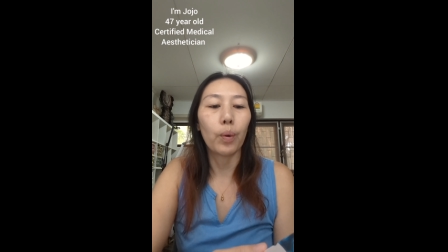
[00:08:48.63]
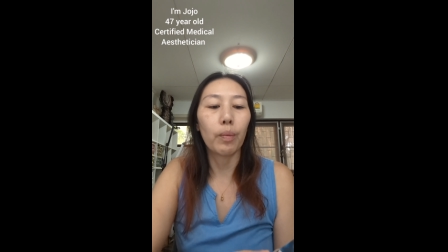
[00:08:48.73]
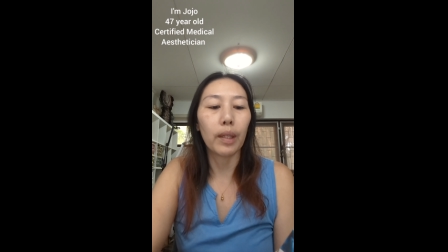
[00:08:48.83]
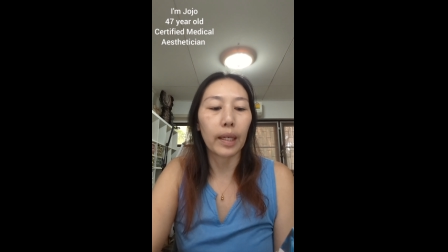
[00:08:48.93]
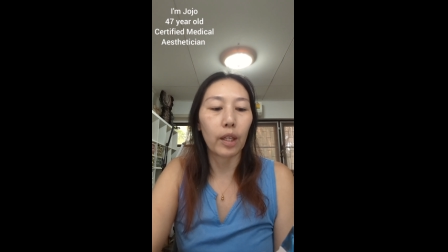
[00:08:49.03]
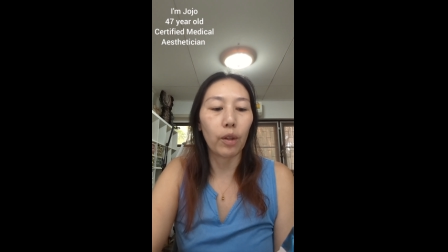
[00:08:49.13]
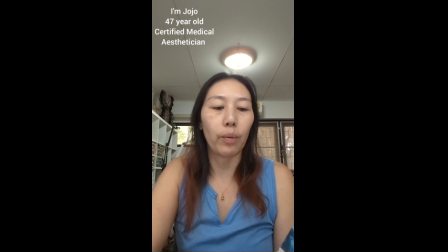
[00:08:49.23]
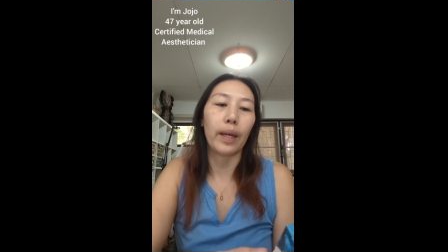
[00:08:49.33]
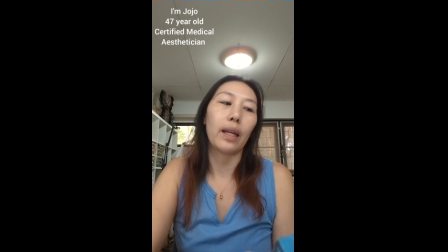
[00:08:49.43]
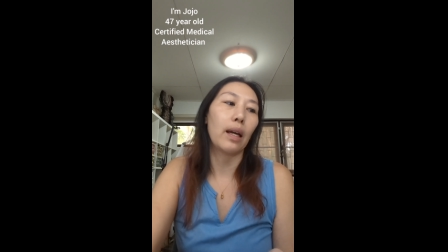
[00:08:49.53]
molecular
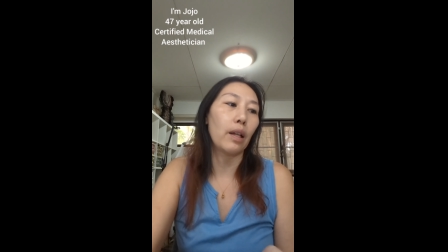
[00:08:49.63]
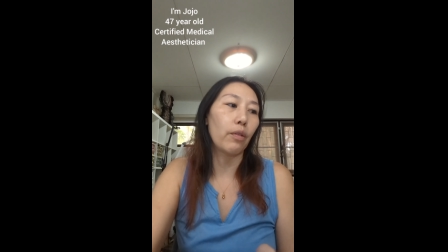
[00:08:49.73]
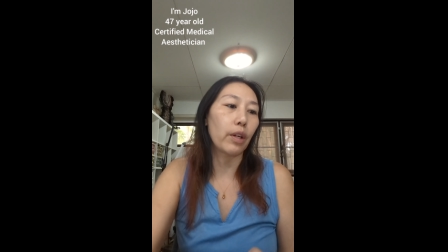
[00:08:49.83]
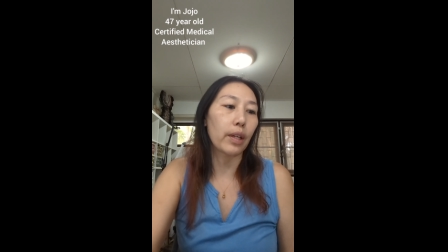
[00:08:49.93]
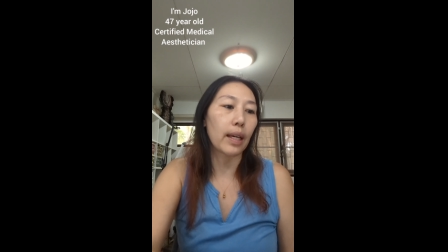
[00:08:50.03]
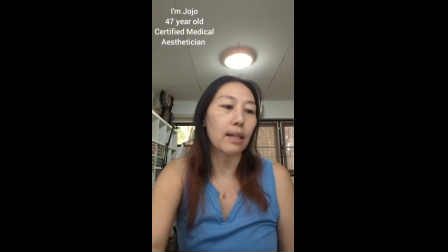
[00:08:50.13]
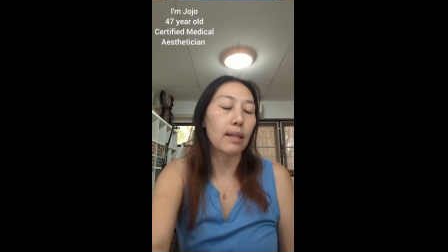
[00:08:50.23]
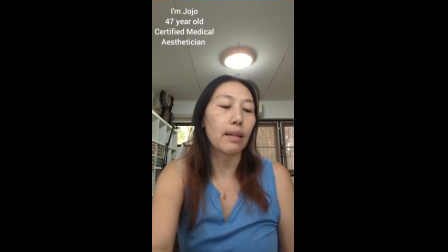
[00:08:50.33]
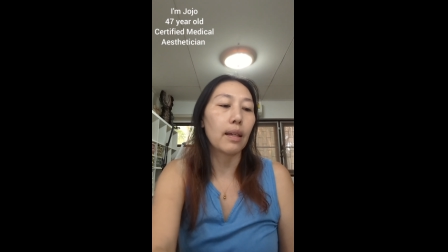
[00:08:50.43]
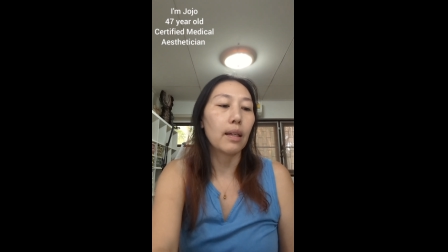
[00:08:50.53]
weight hyaluronic
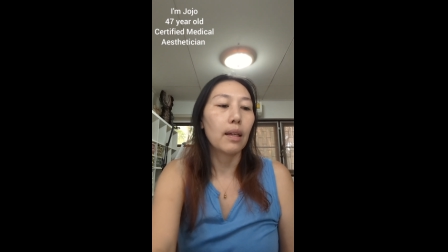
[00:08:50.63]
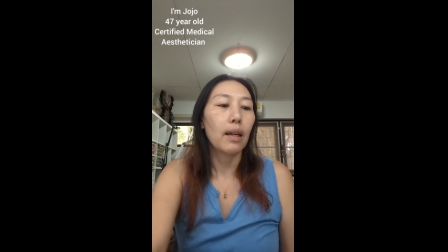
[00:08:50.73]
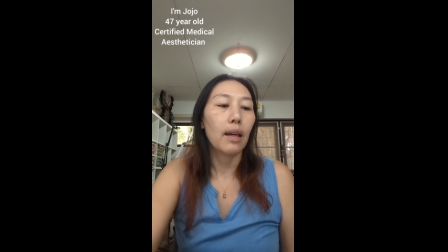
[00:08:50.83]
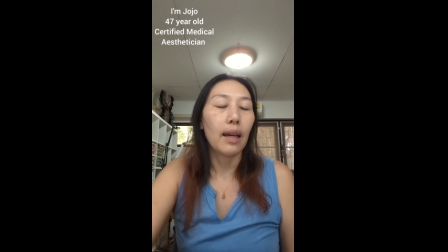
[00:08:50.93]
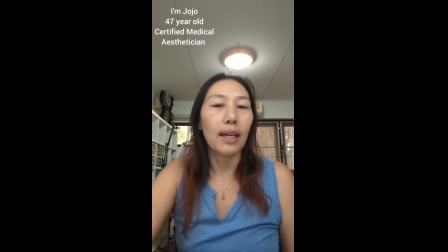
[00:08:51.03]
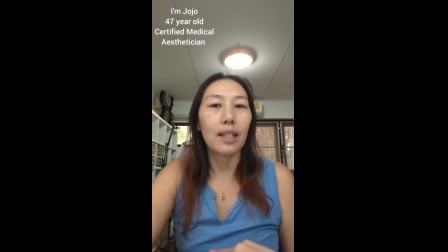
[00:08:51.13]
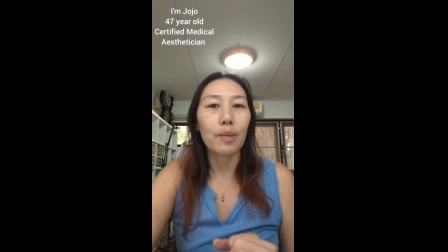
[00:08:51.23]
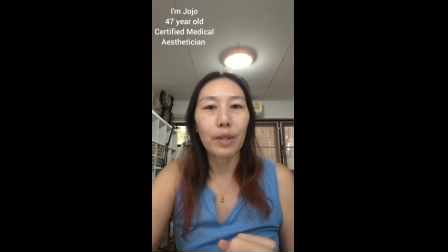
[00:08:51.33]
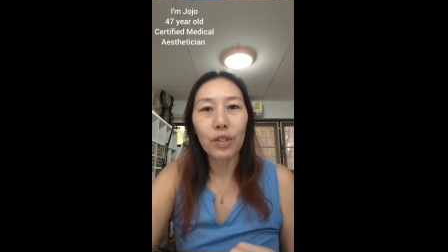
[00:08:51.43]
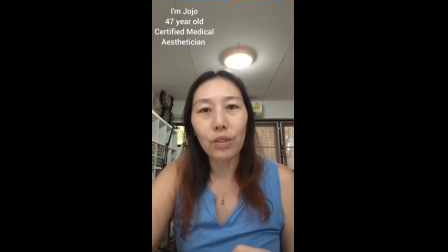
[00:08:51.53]
acid. And as
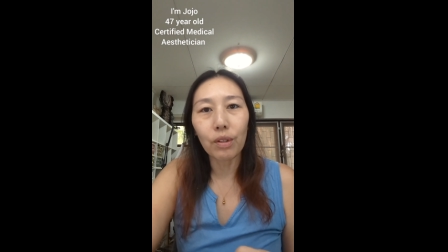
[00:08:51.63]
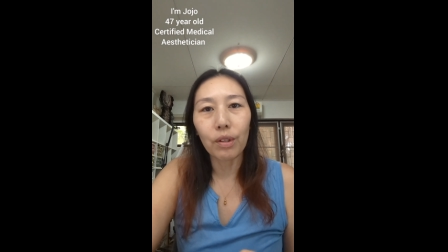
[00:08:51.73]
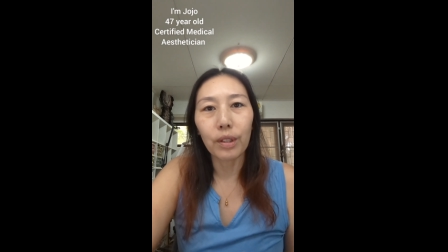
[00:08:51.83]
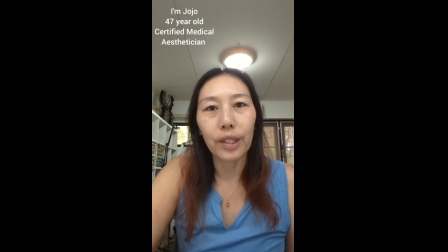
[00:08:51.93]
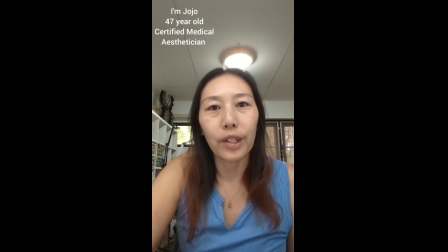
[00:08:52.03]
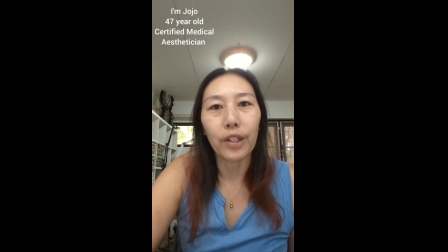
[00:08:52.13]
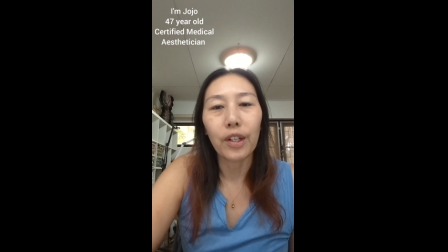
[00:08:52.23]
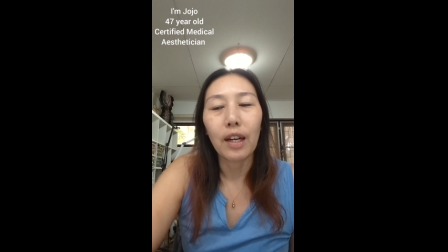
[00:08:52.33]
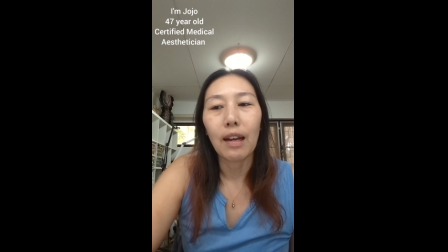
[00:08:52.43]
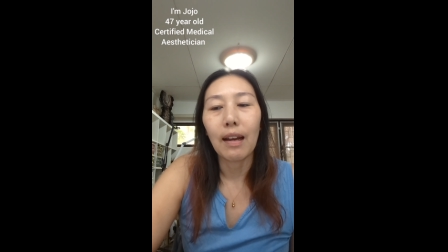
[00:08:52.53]
mentioned earlier,